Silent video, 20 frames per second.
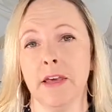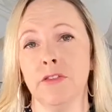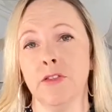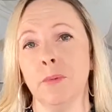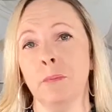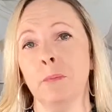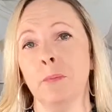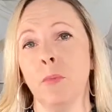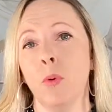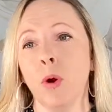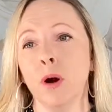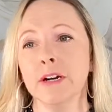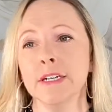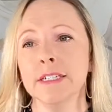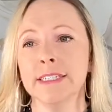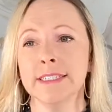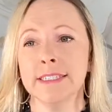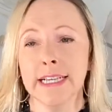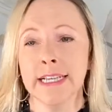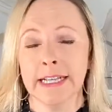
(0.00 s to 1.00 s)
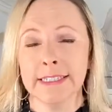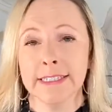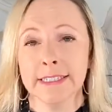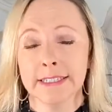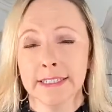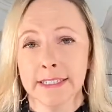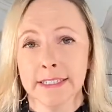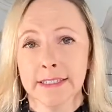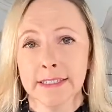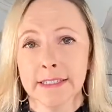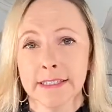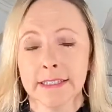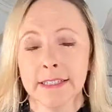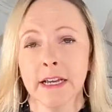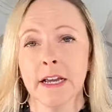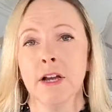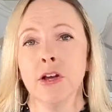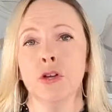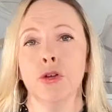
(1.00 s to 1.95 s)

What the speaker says: the more senses